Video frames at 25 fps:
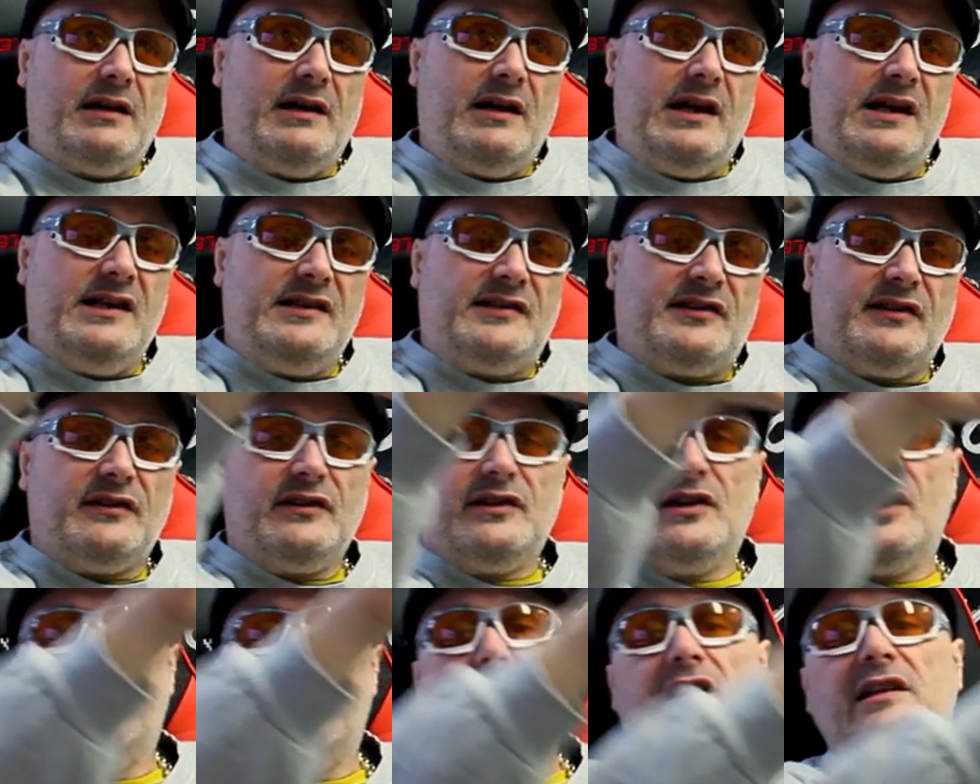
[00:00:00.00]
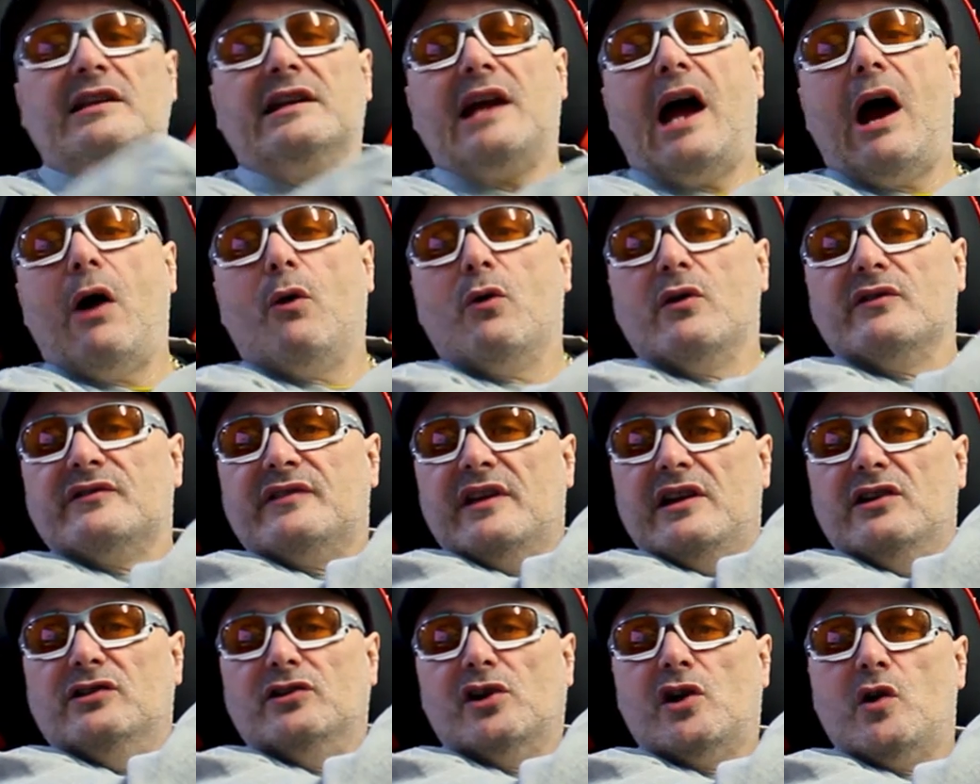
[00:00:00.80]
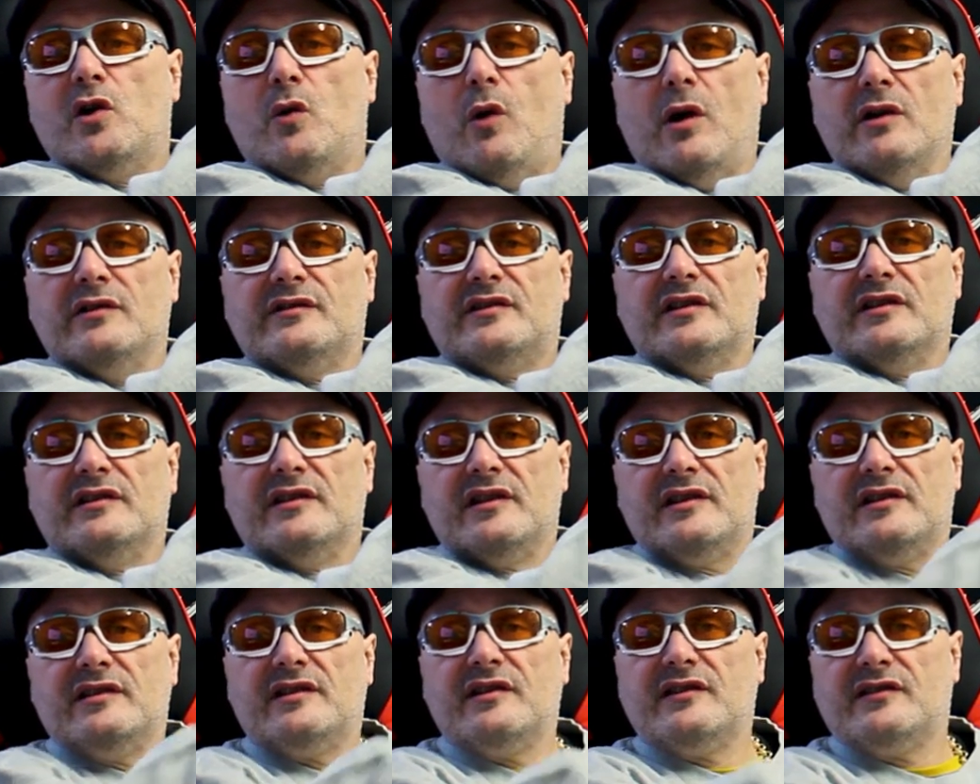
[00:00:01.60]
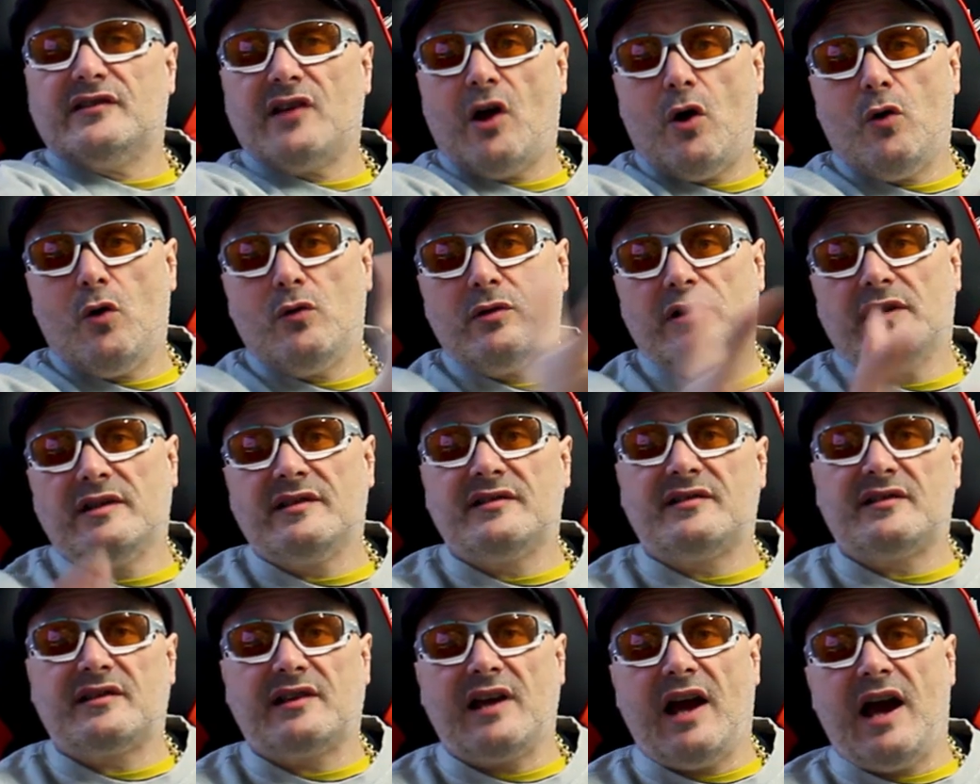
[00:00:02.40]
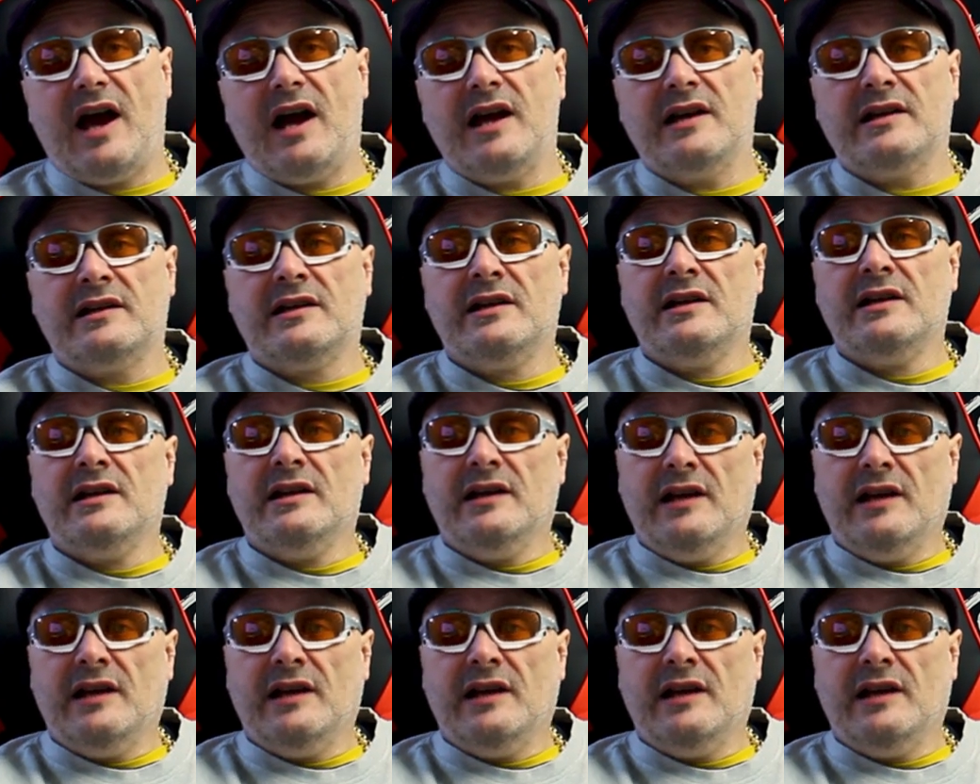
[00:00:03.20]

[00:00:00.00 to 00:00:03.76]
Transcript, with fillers: into the early hours it'll go on to the, the zone and Sky.